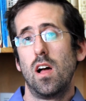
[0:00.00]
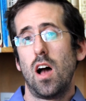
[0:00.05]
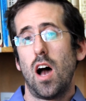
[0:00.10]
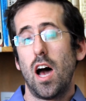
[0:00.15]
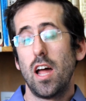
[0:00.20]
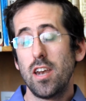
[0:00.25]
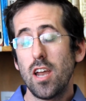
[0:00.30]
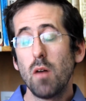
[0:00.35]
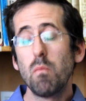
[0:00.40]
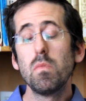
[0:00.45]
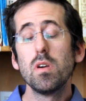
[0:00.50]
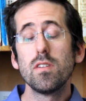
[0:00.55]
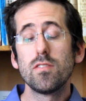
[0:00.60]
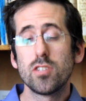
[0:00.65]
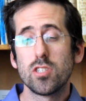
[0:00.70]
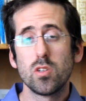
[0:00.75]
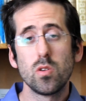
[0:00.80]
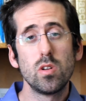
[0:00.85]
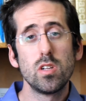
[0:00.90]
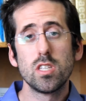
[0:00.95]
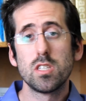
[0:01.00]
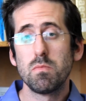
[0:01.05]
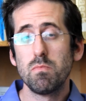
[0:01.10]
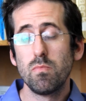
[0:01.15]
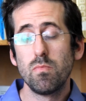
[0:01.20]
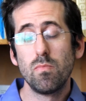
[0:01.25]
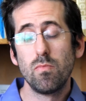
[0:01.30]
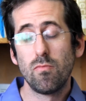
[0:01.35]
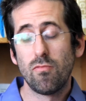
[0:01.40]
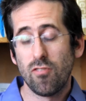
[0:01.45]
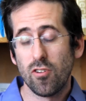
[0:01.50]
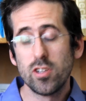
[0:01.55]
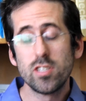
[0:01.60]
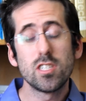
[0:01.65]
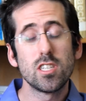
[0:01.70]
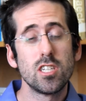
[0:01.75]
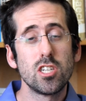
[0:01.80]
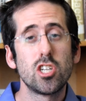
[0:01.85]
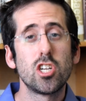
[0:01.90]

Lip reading: A number of students, for instance,